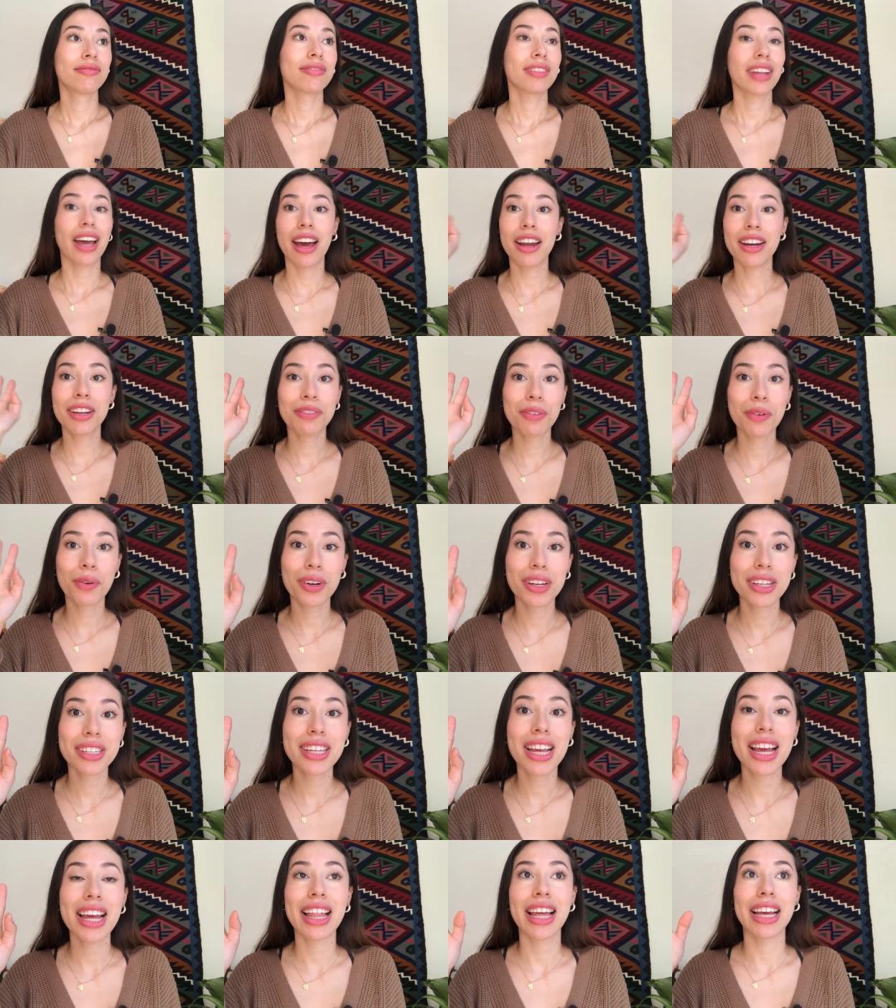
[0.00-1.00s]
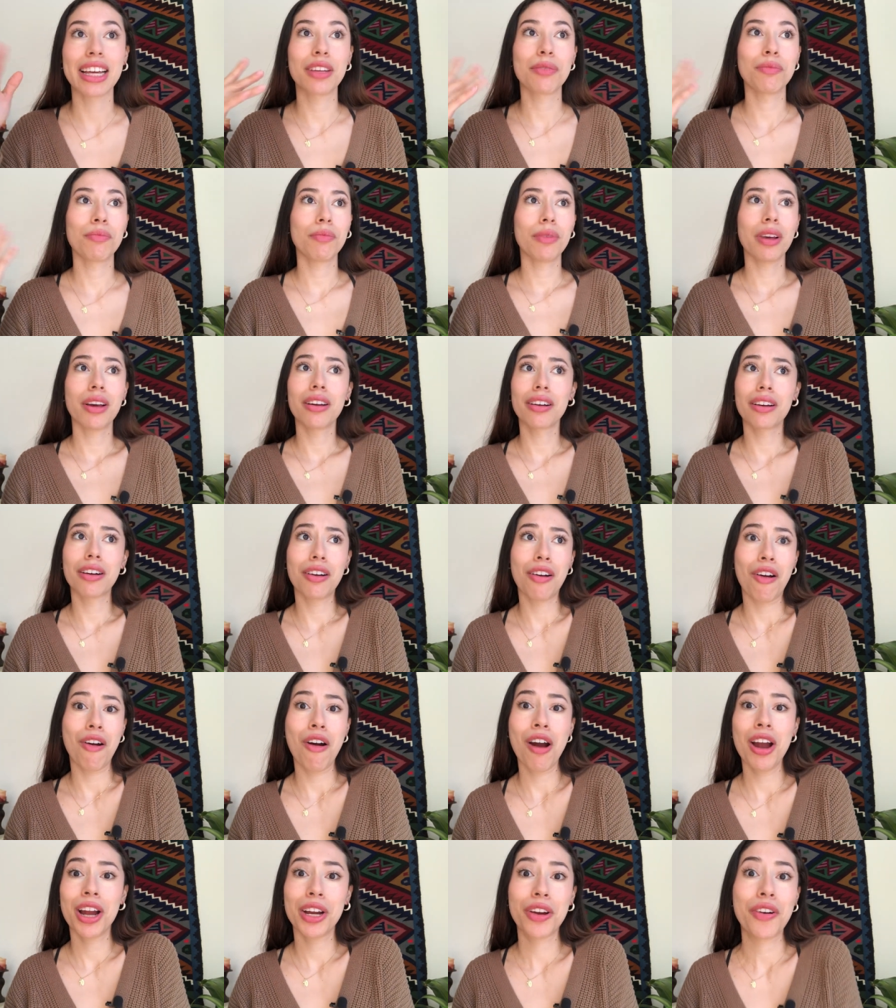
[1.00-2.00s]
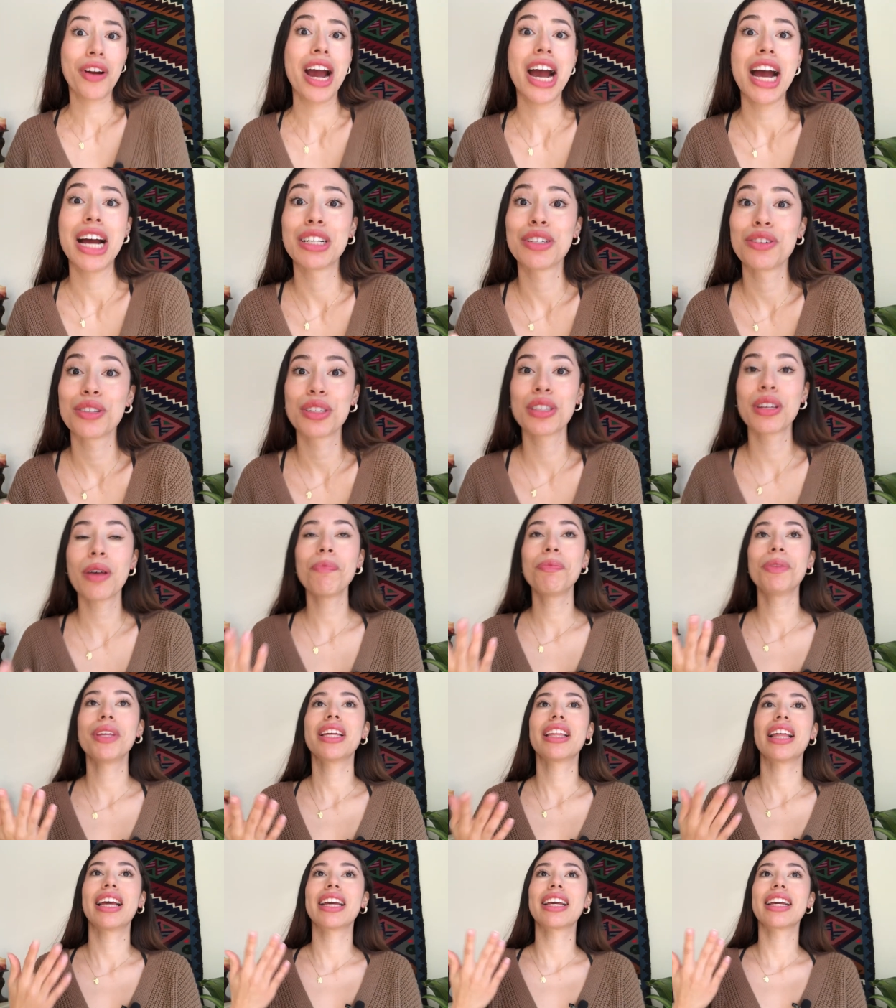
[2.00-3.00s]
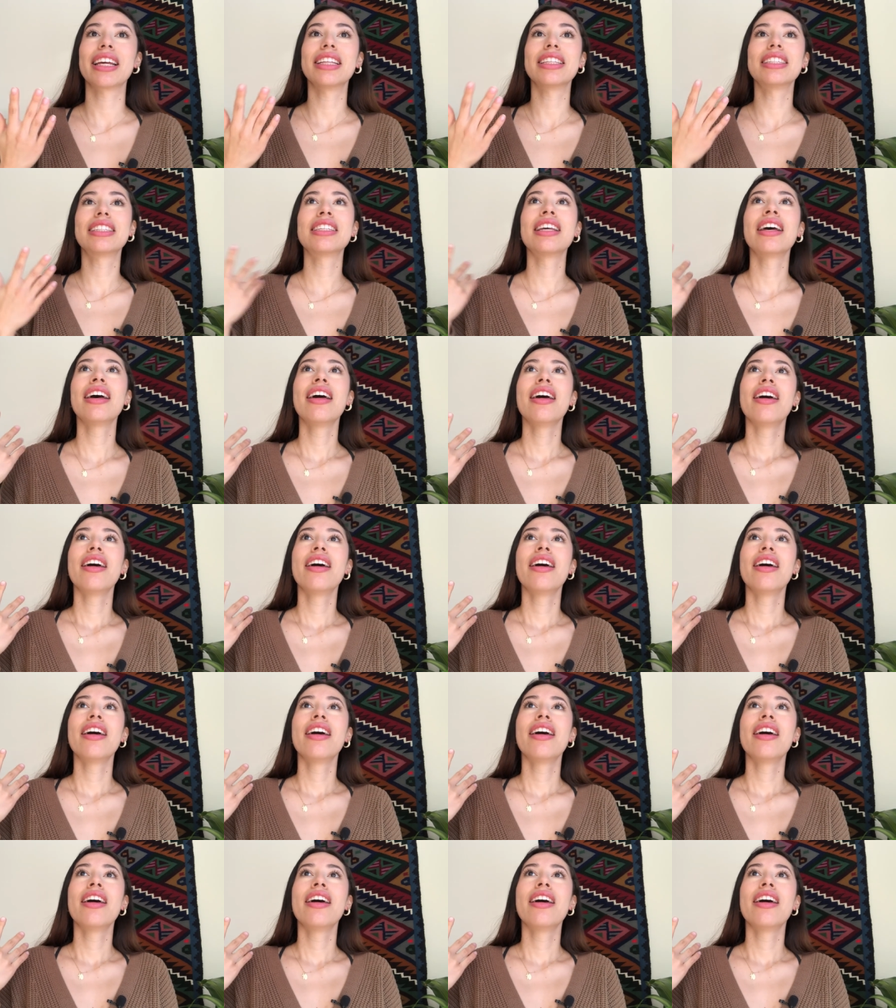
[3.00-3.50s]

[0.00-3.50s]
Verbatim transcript: I don't even wanna say like a car crash or something. Like it's,